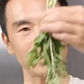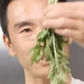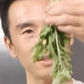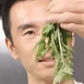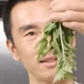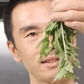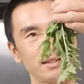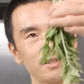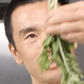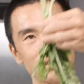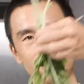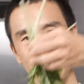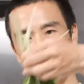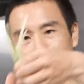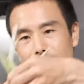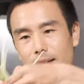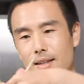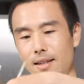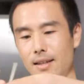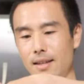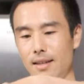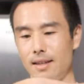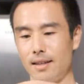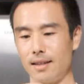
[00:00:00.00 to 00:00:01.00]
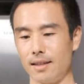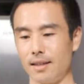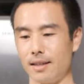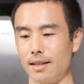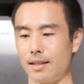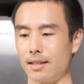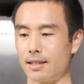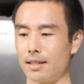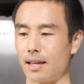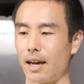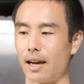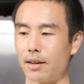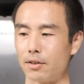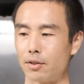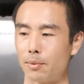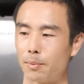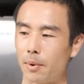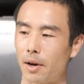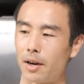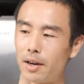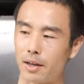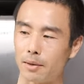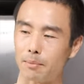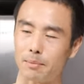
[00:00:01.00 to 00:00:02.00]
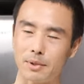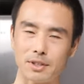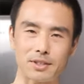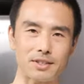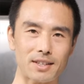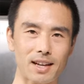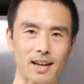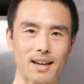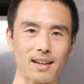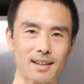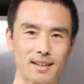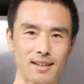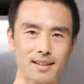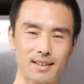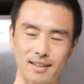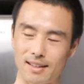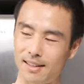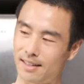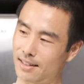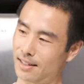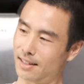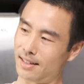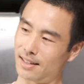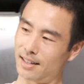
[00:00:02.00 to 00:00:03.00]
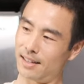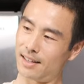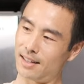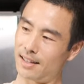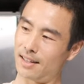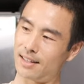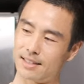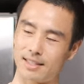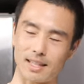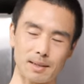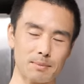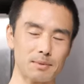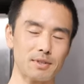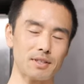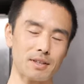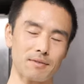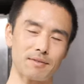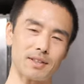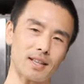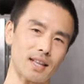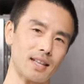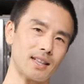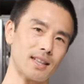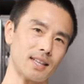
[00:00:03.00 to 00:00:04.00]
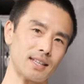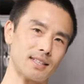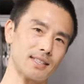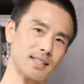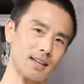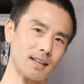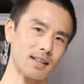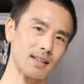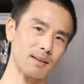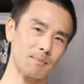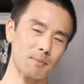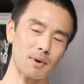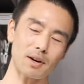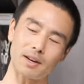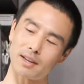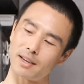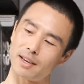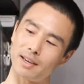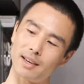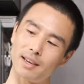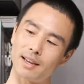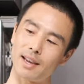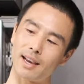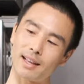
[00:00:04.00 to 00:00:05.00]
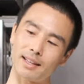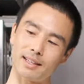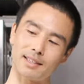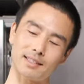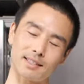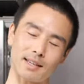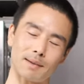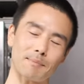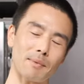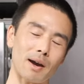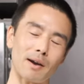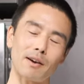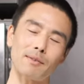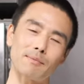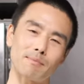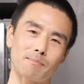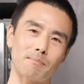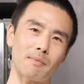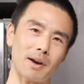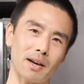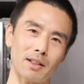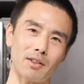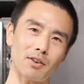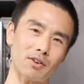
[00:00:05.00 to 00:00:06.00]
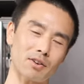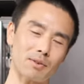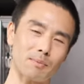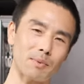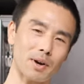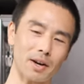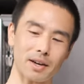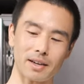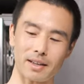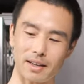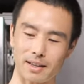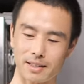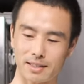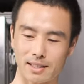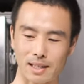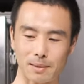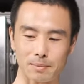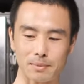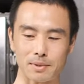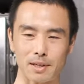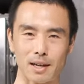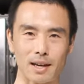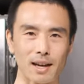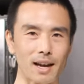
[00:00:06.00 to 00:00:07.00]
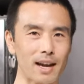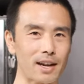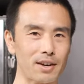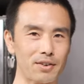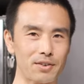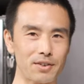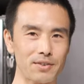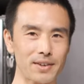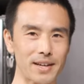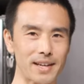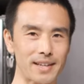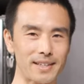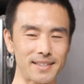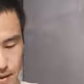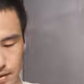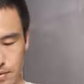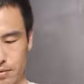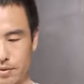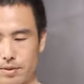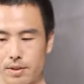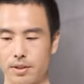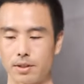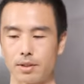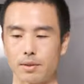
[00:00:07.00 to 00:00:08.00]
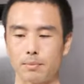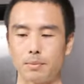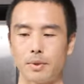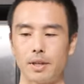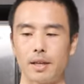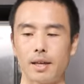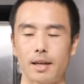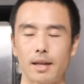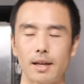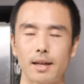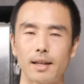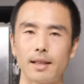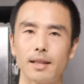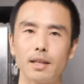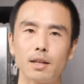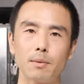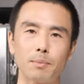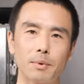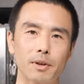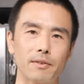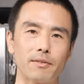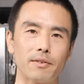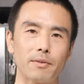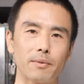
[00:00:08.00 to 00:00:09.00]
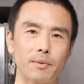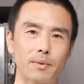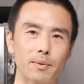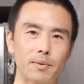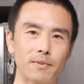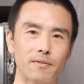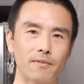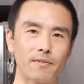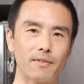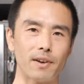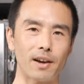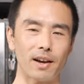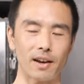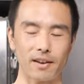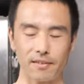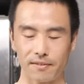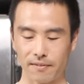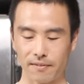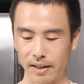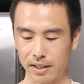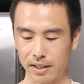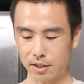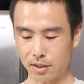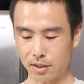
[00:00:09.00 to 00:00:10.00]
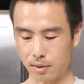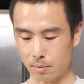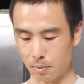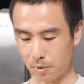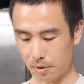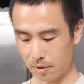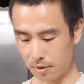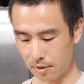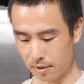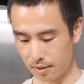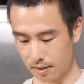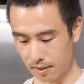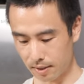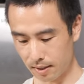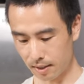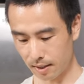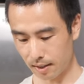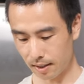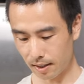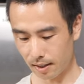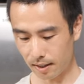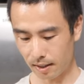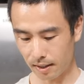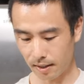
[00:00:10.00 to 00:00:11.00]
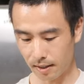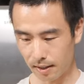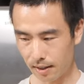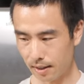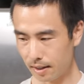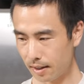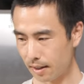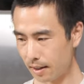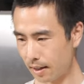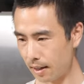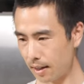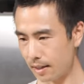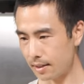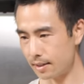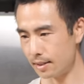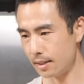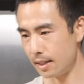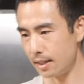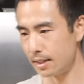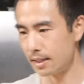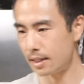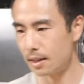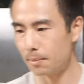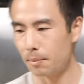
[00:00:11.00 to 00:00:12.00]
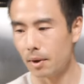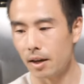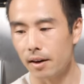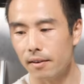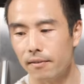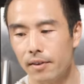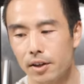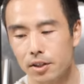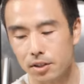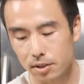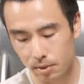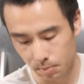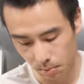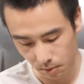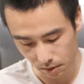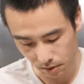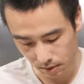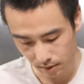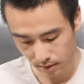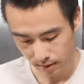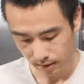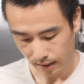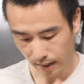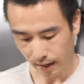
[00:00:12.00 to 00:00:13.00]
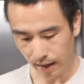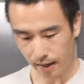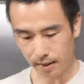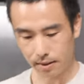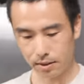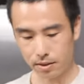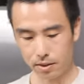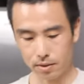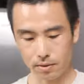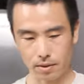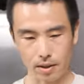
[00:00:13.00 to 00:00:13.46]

is. It's hydroponic mizuna same stuff that they sell at the market, at least at my, my local market, except I grew it. So this will be a little bit of, a, of vegetables, a decent amount of vegetables to add to